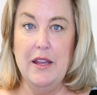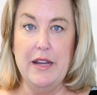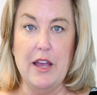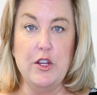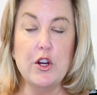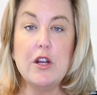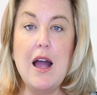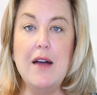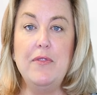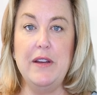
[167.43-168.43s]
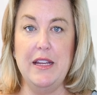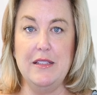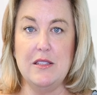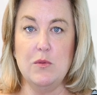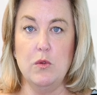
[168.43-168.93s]
Now, your
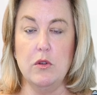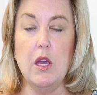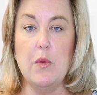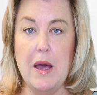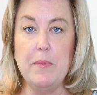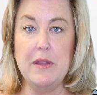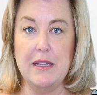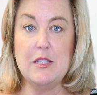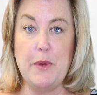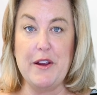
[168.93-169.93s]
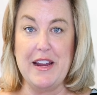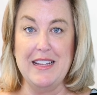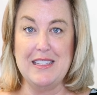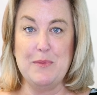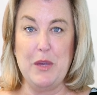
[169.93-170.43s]
confidence will go up with
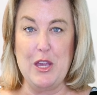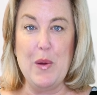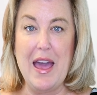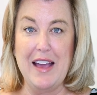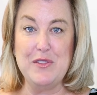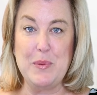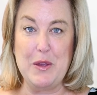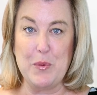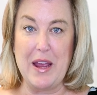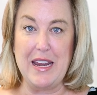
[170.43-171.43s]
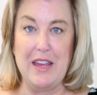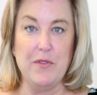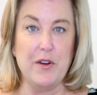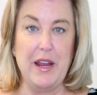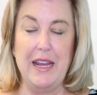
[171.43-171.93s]
experience, but you have to be ready
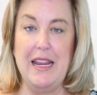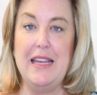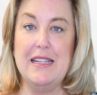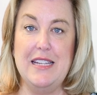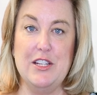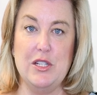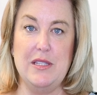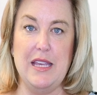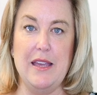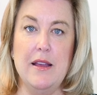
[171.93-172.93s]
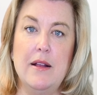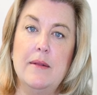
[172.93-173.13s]
for any contingency.